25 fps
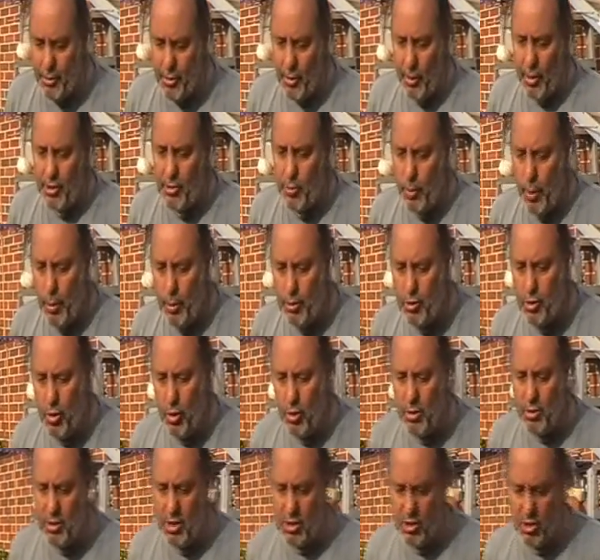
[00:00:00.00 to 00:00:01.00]
to us? We were
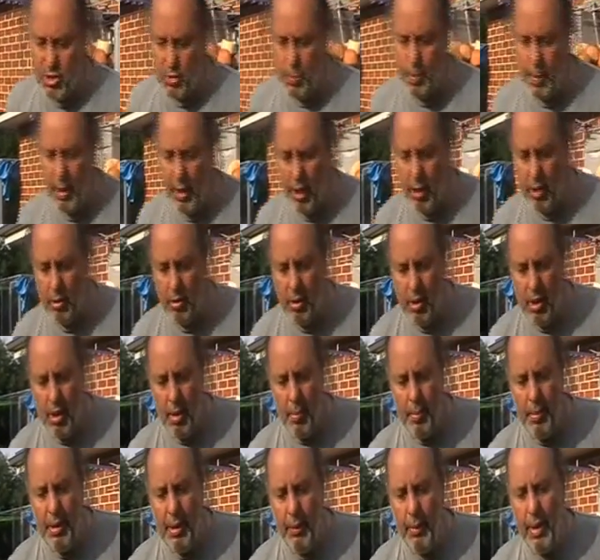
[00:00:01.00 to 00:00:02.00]
taught to spell,
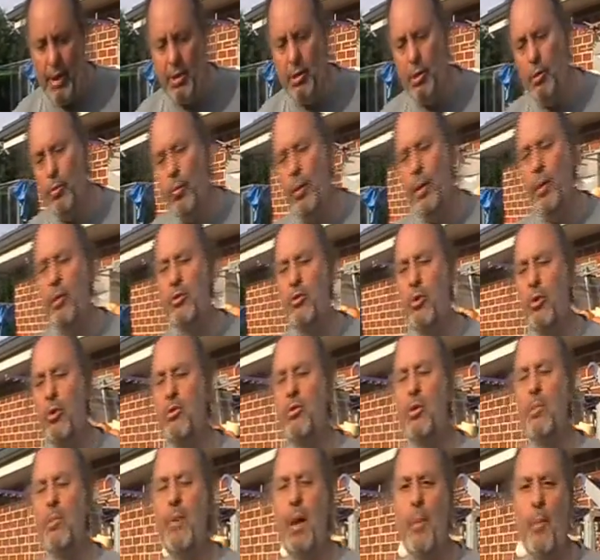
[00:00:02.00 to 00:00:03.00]
meaning we were taught
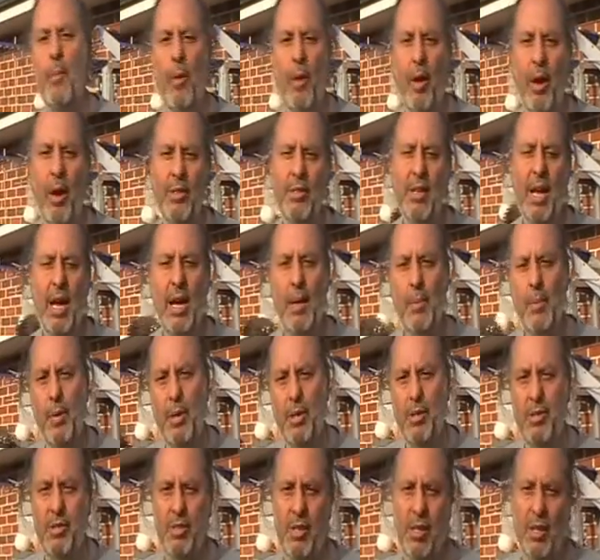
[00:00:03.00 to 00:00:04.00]
to memorize
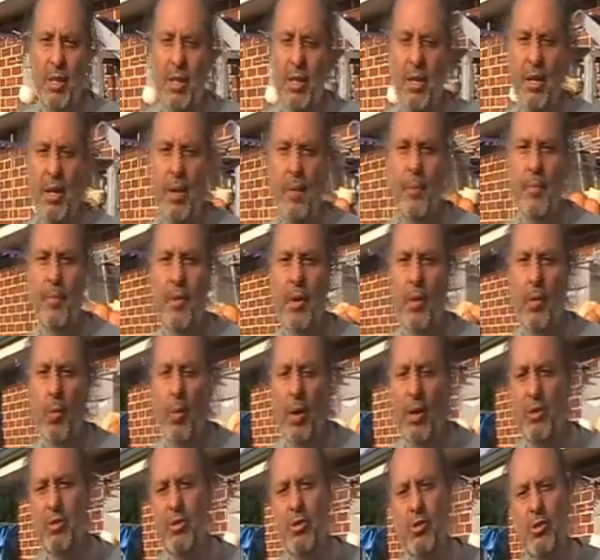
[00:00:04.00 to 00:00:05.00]
ABC.
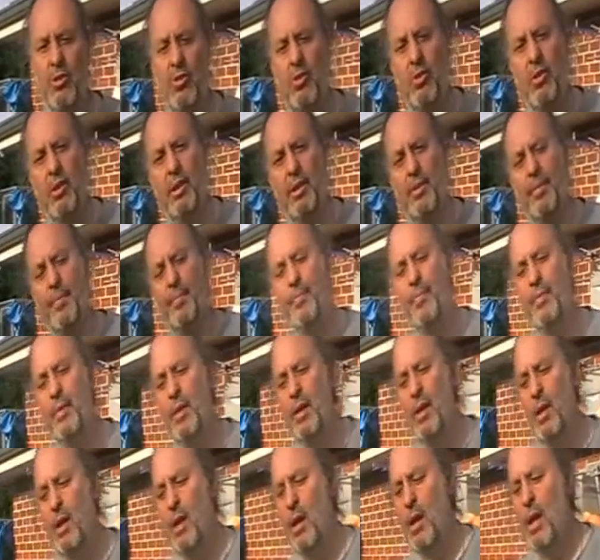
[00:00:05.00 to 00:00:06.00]
1, 2, 3.
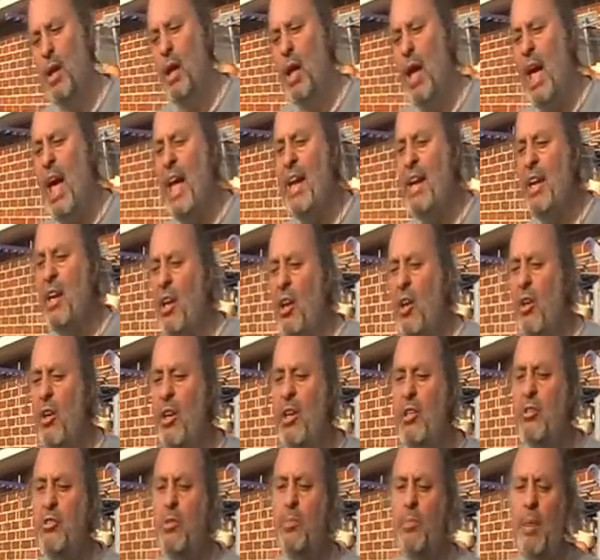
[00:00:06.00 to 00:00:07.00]
And in learning
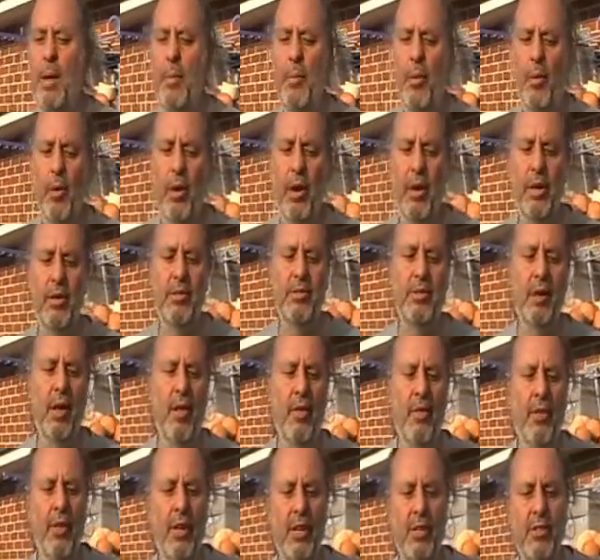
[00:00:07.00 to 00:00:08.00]
to memorize
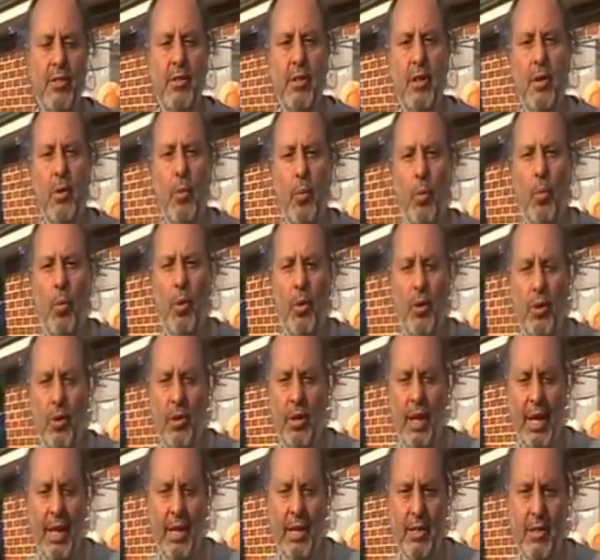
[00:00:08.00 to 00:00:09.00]
these
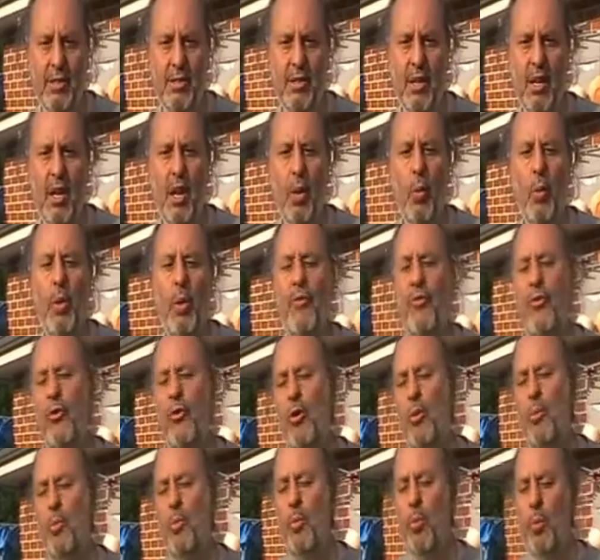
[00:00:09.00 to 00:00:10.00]
letters, we
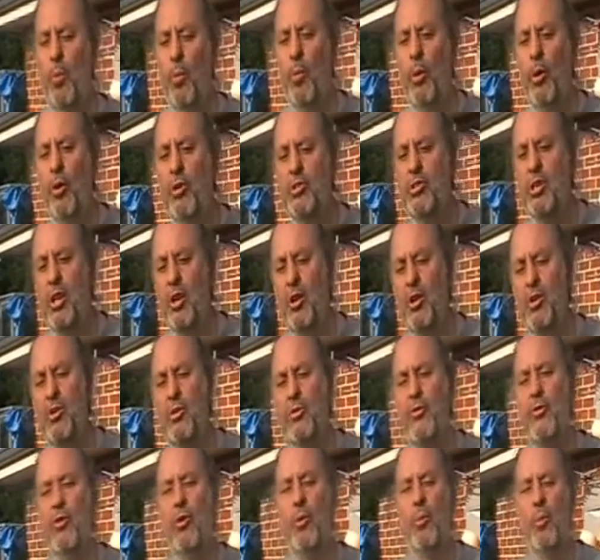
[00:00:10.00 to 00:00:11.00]
also learn to
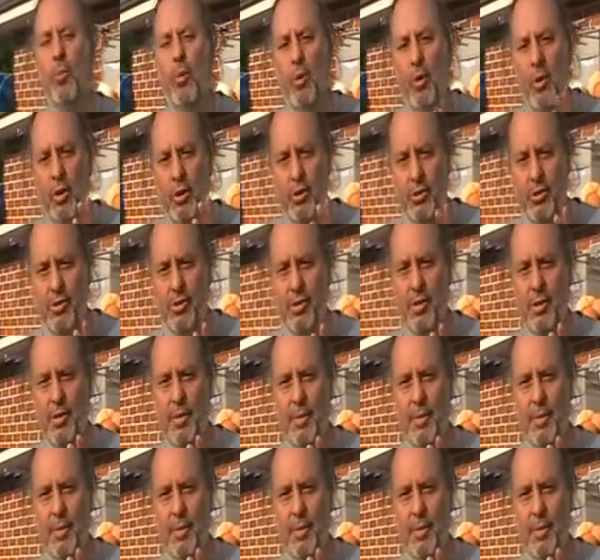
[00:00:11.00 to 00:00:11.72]
form words.